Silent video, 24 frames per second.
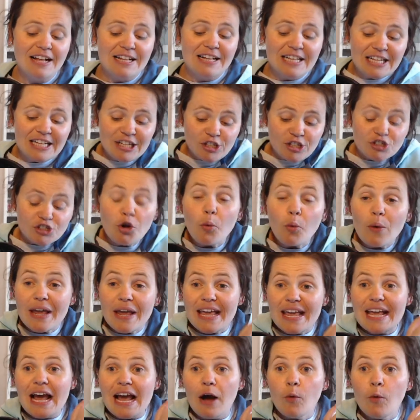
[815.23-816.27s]
So
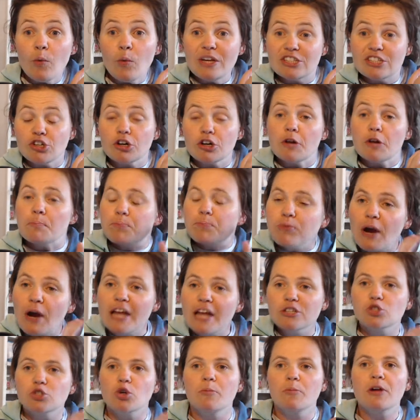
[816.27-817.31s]
we started
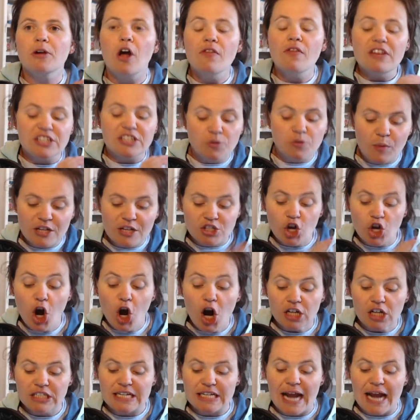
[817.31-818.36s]
brainstorming on this, and we
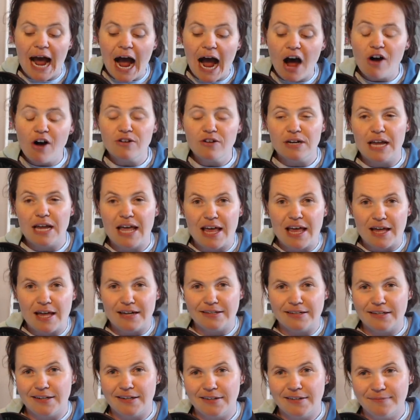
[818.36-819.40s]
talked it out,
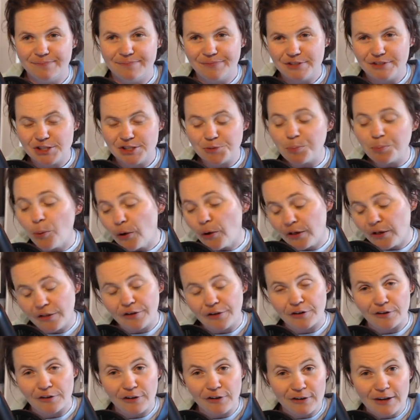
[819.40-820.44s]
and spoiler
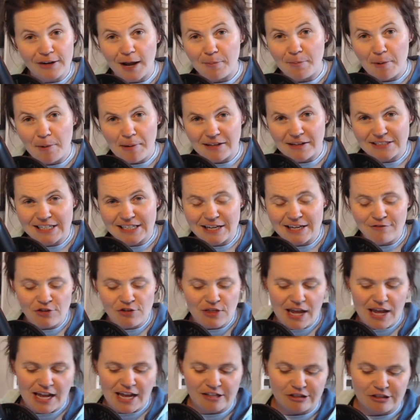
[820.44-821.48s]
alert, I'm about to give you
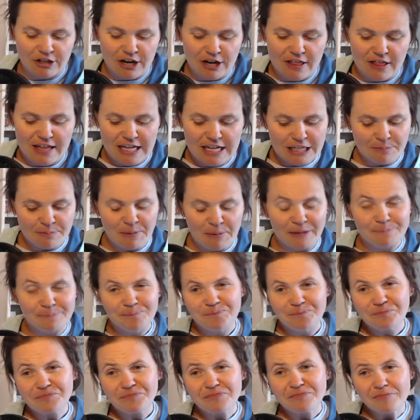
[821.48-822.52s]
the answer to this, but
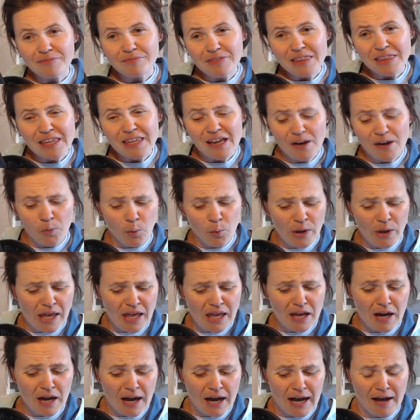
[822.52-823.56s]

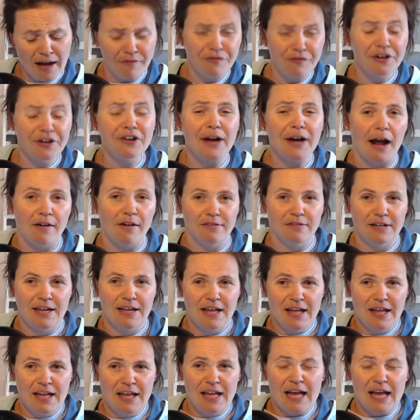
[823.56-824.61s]
we figured out
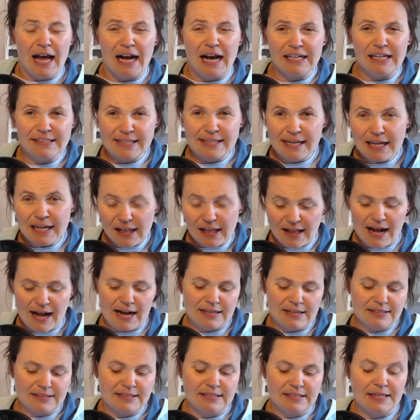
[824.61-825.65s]
as a
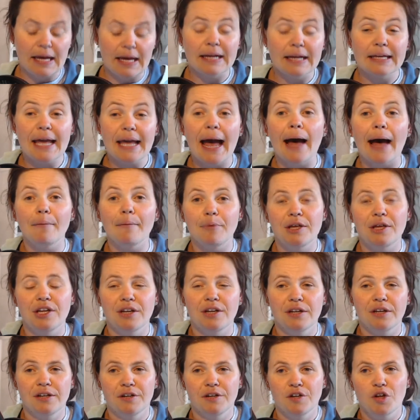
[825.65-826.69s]
class that
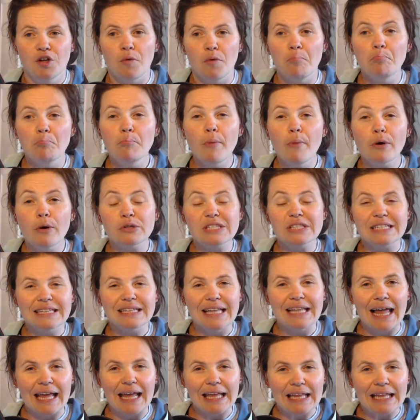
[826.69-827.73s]
cabin most
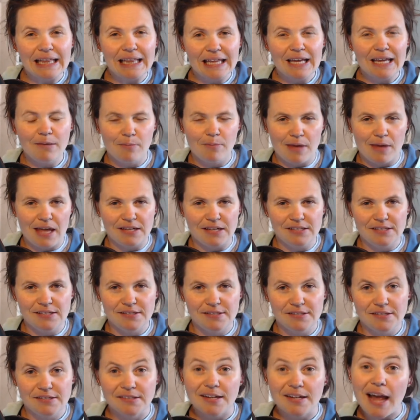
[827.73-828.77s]
likely
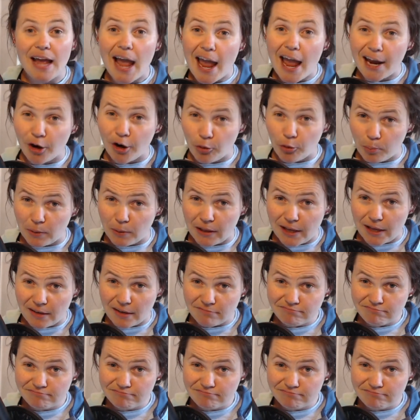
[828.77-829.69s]
meant airplane.